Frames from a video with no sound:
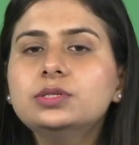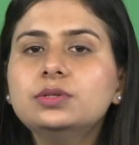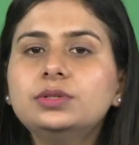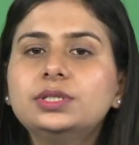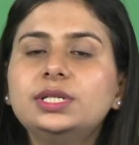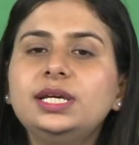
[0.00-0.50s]

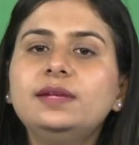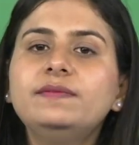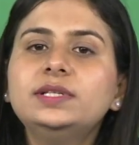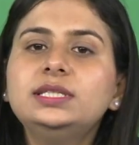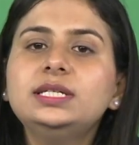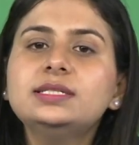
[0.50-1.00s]
also
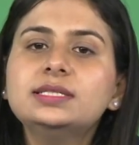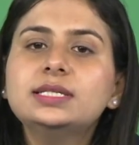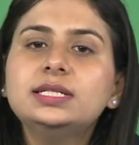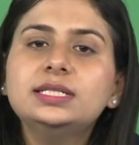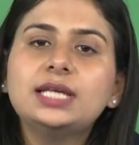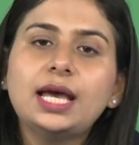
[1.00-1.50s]
deal with the
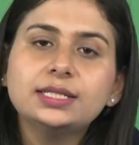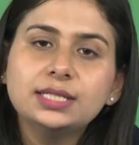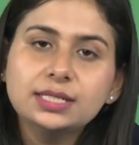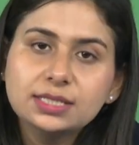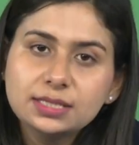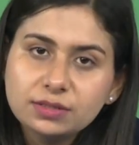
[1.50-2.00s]

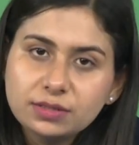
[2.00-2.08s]
syntactic